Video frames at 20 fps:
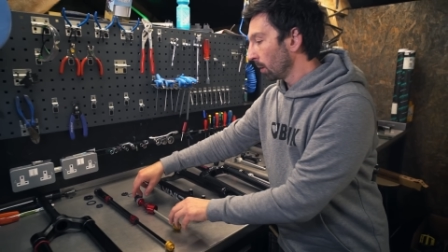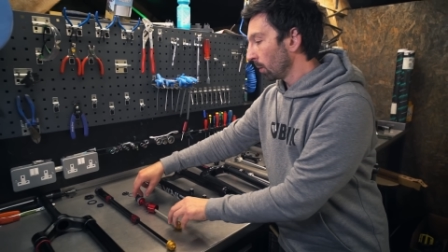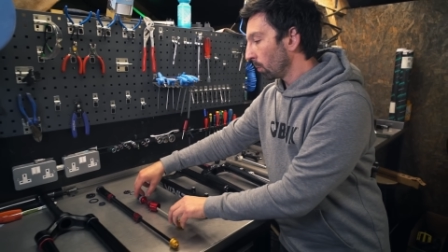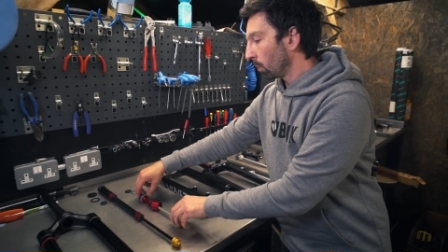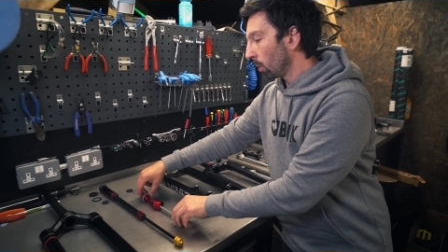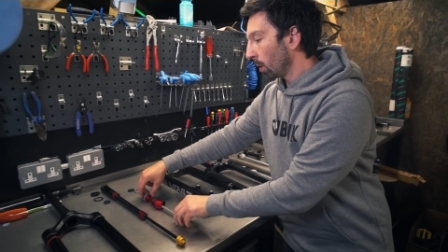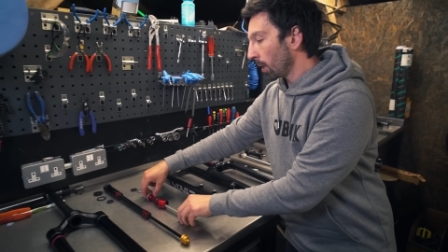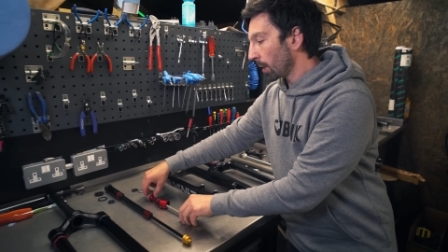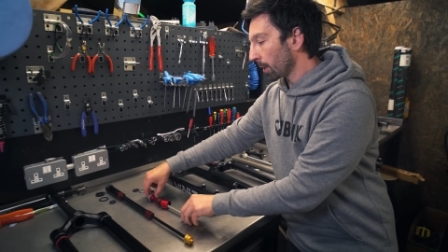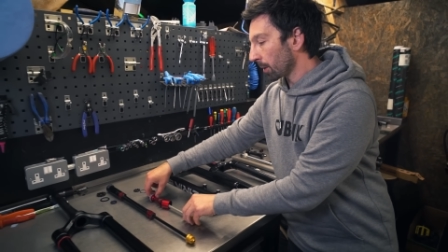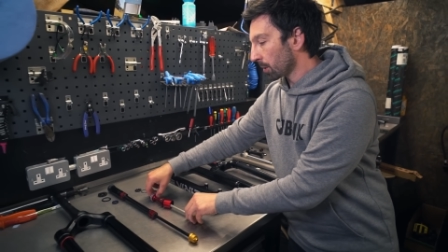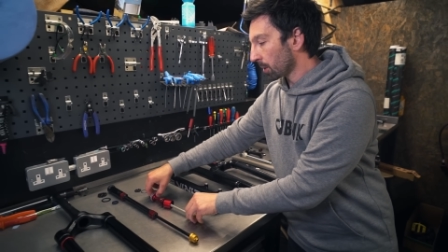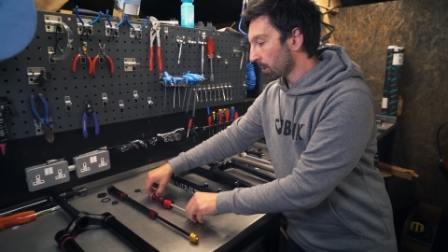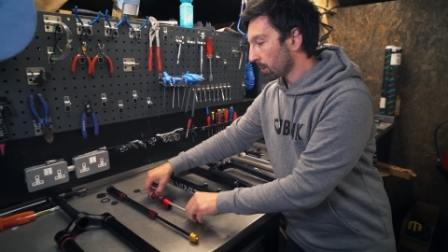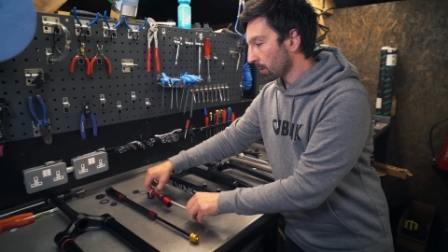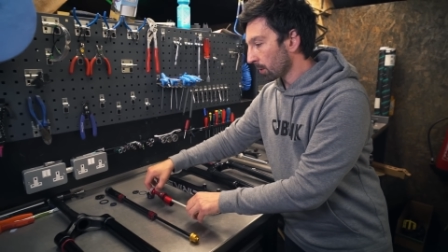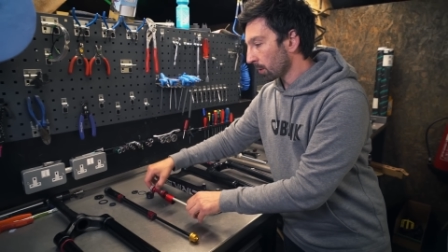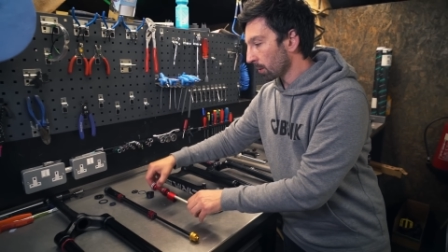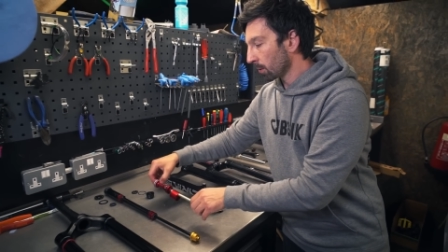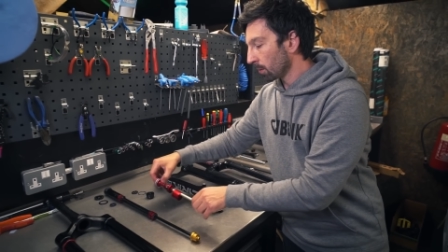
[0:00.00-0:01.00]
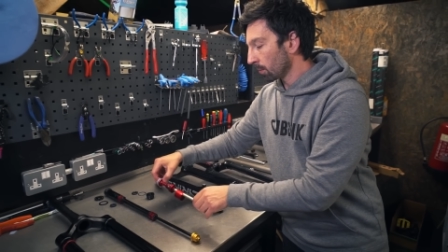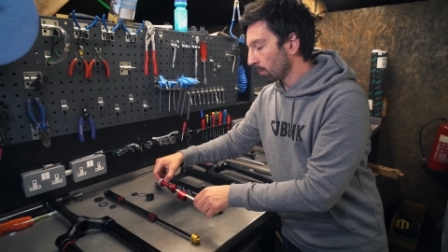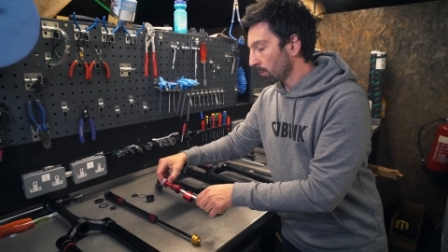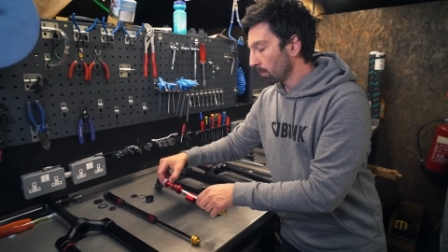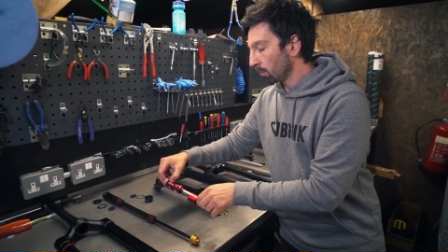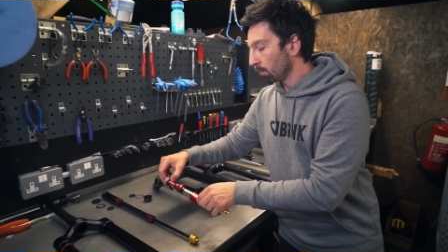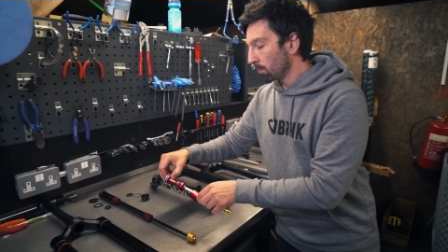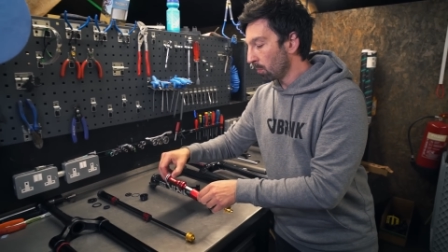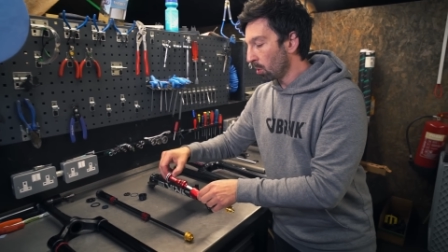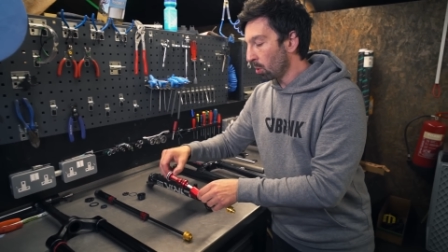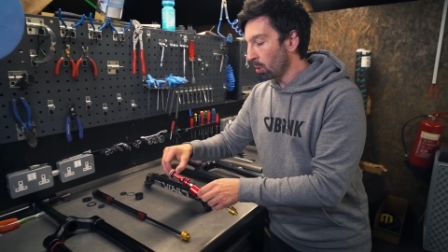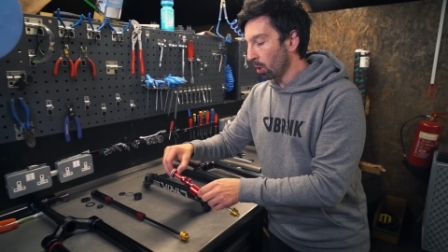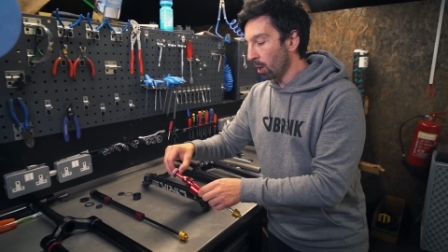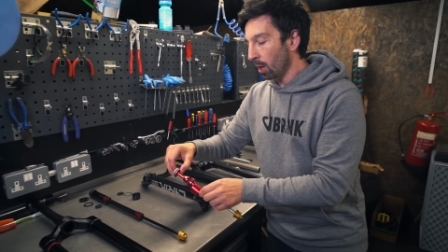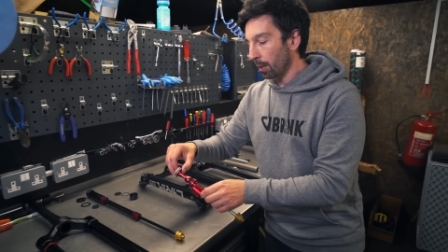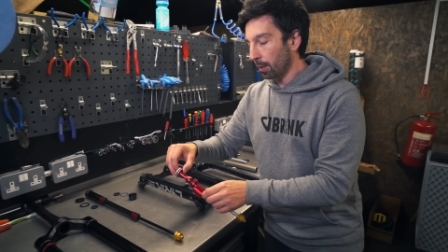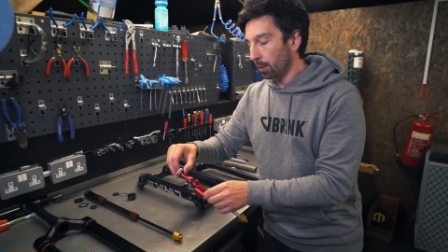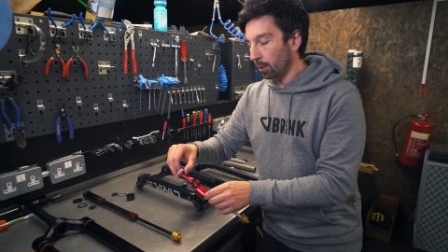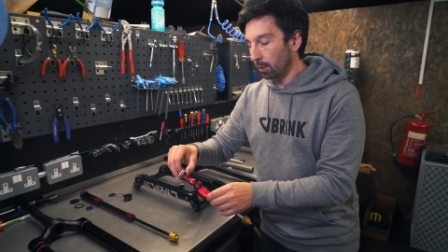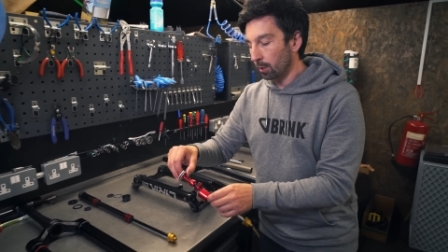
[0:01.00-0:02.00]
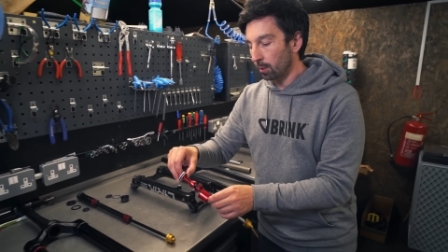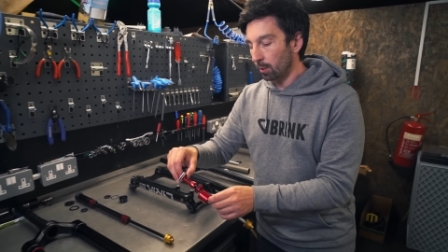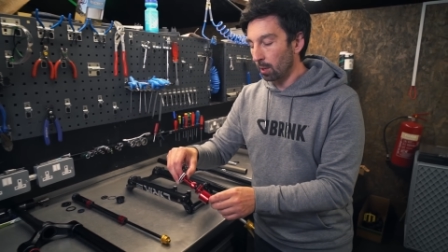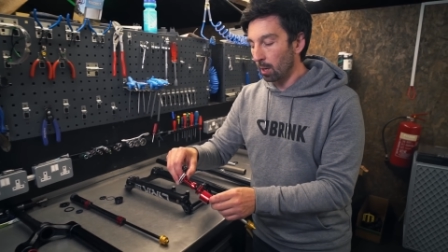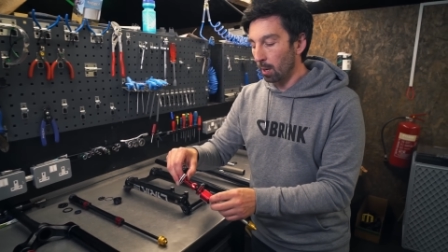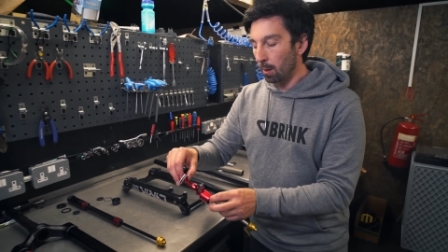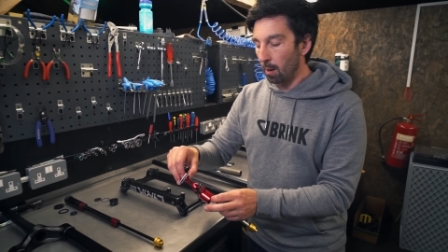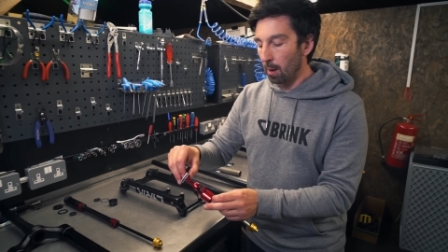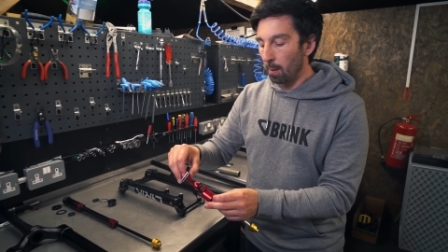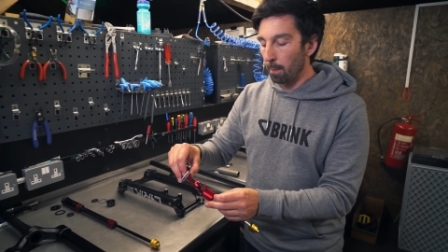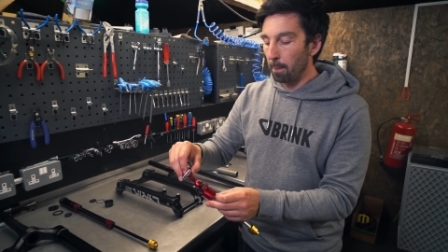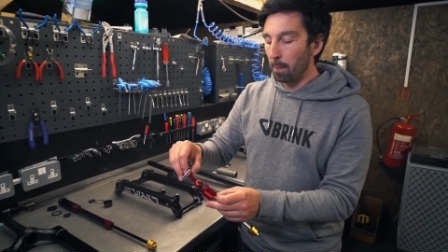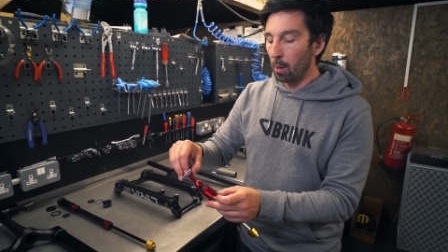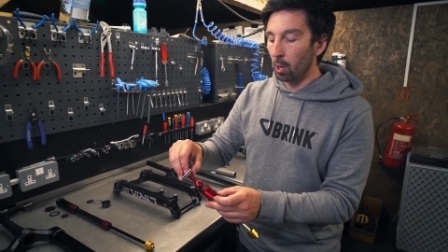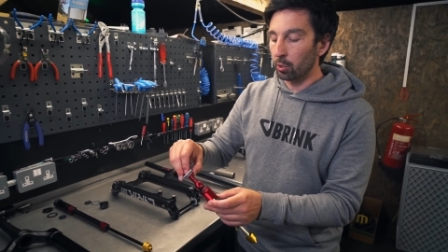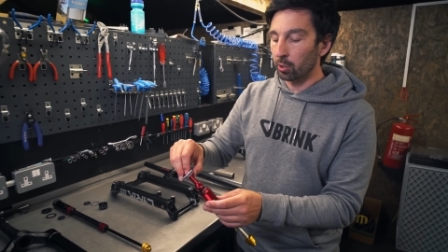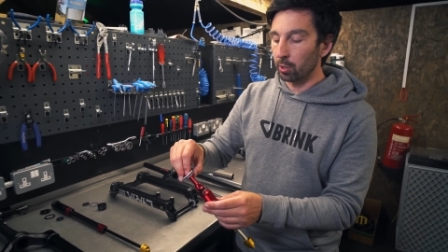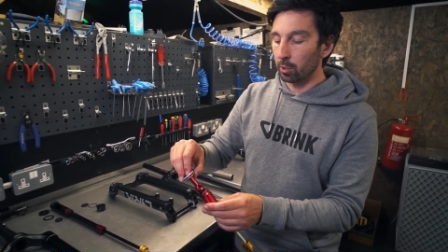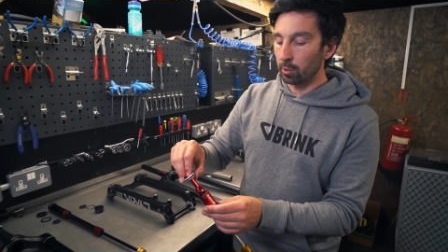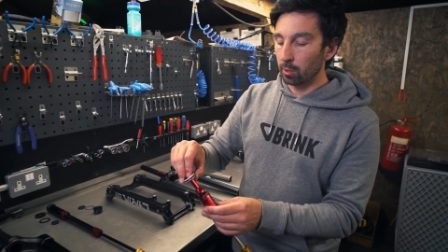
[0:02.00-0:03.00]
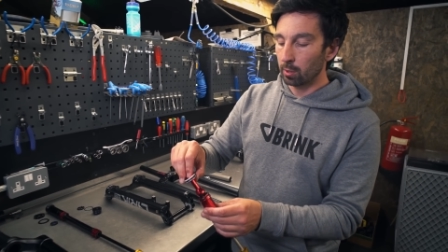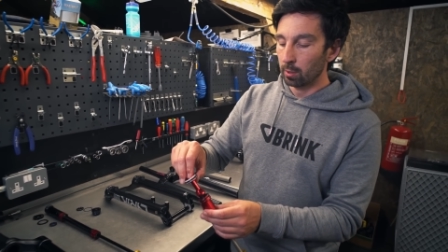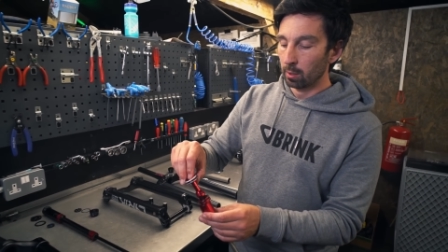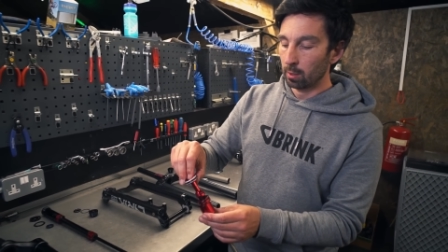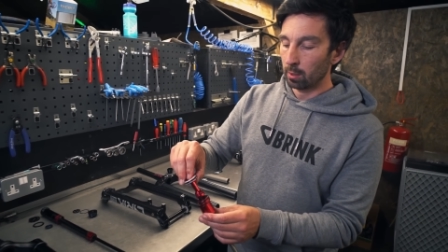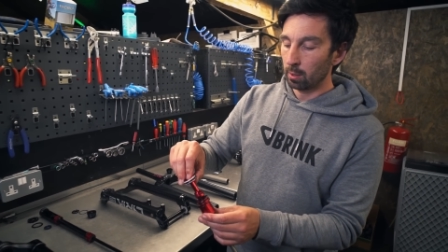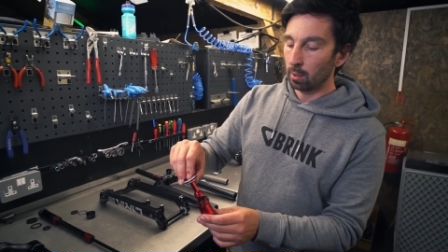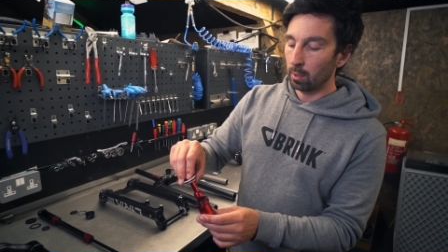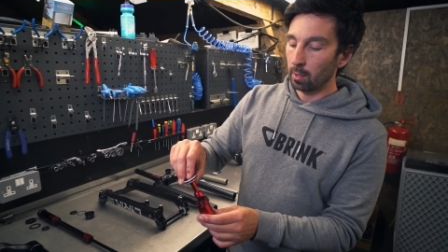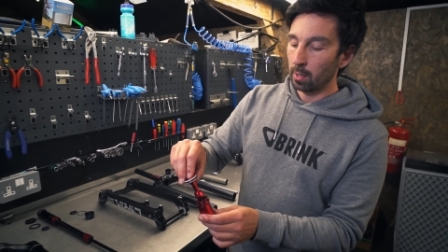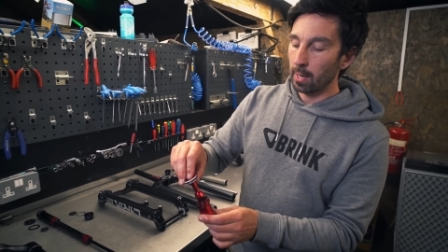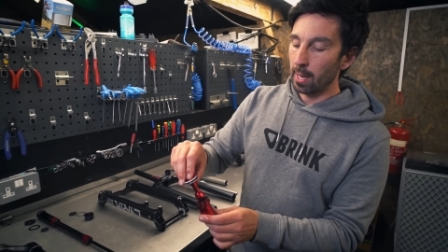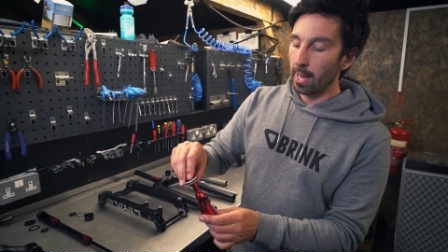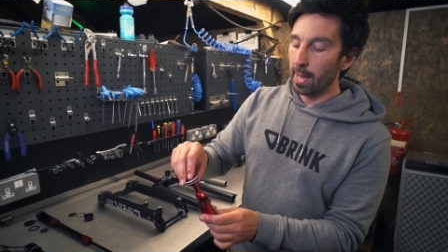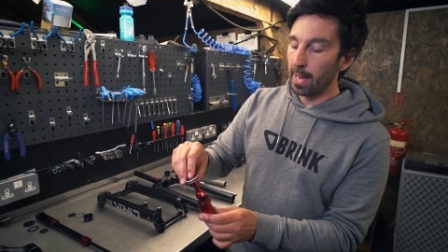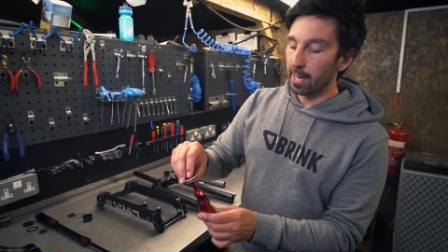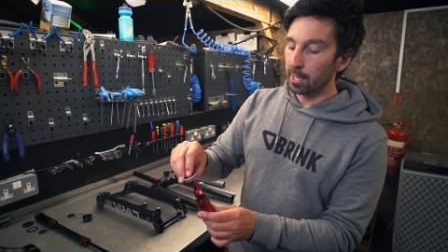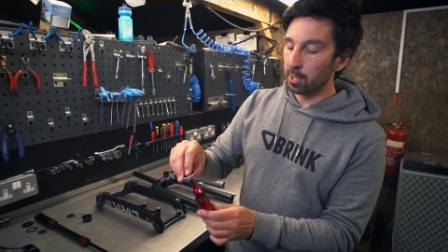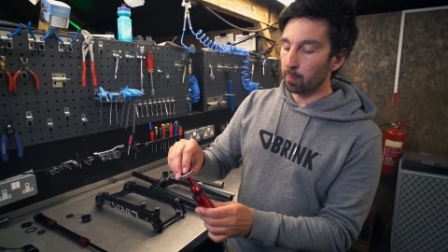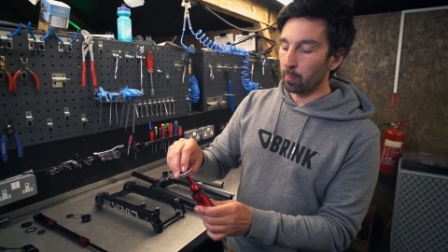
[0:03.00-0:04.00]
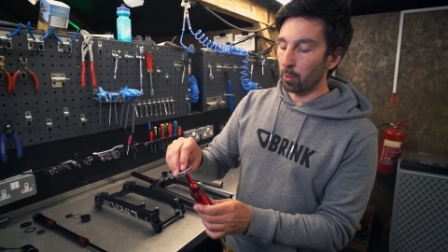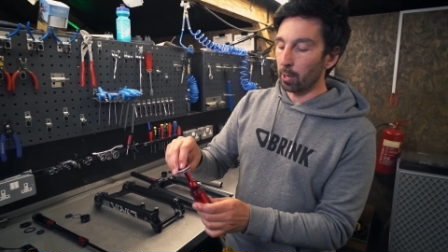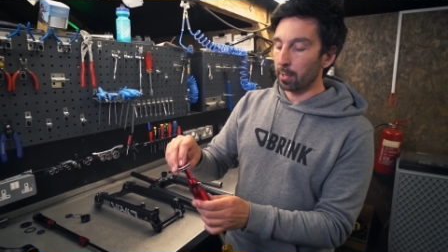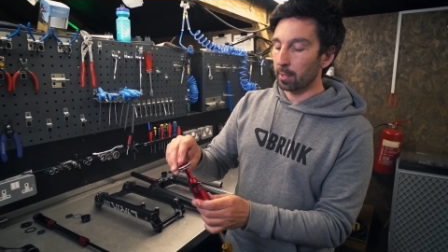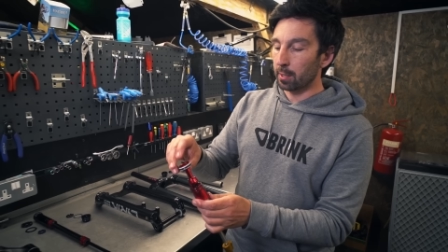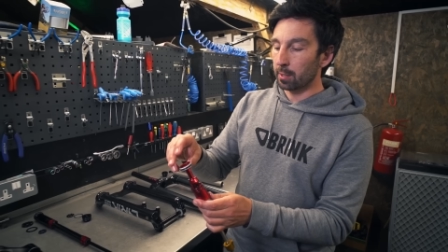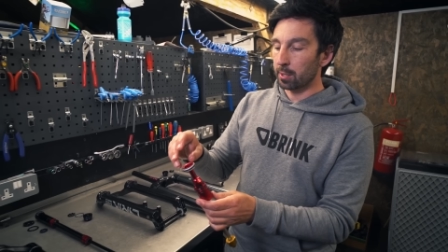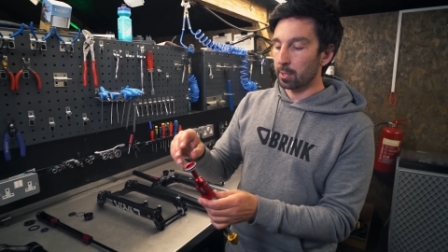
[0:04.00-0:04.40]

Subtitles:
works more like a modern air spring.